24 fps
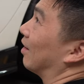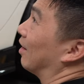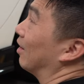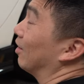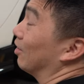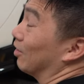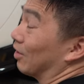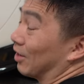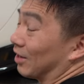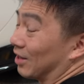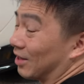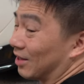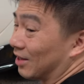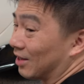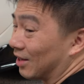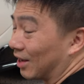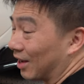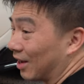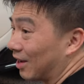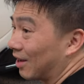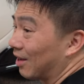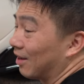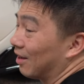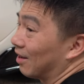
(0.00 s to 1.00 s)
It looks
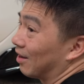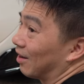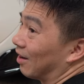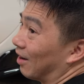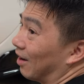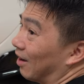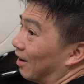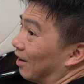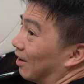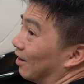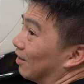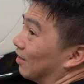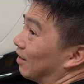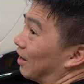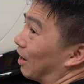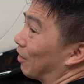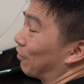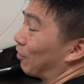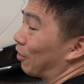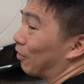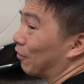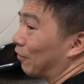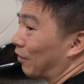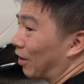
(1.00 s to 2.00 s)
sick and the
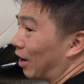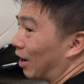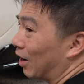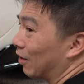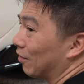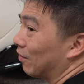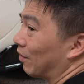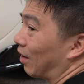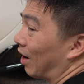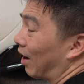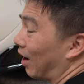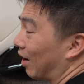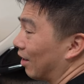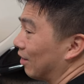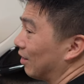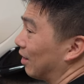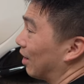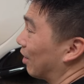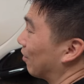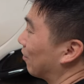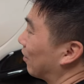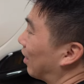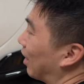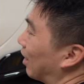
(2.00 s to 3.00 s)
FL5 and
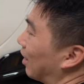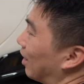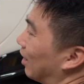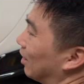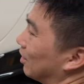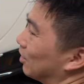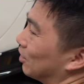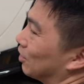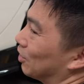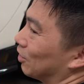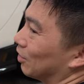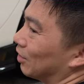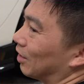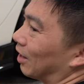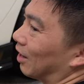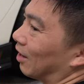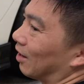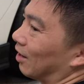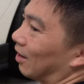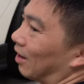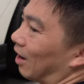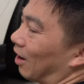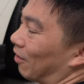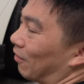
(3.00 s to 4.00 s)
the FK8 should
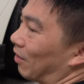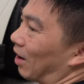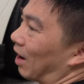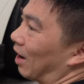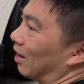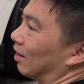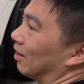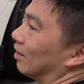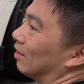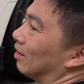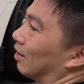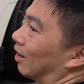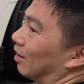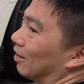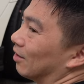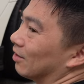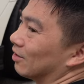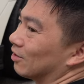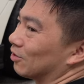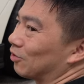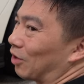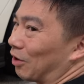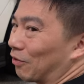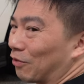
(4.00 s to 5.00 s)
have had it
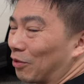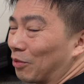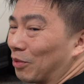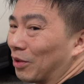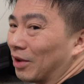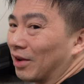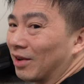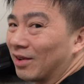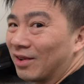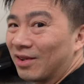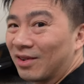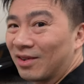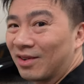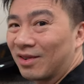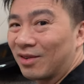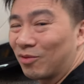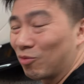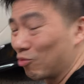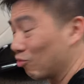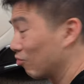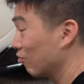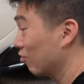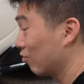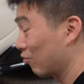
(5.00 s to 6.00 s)
done straight from the,
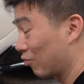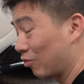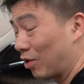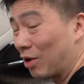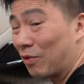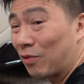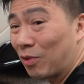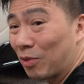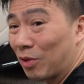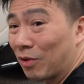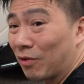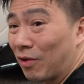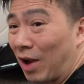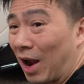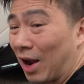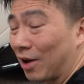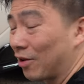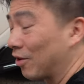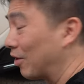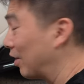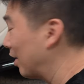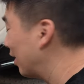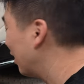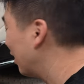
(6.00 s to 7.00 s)
right from the factory.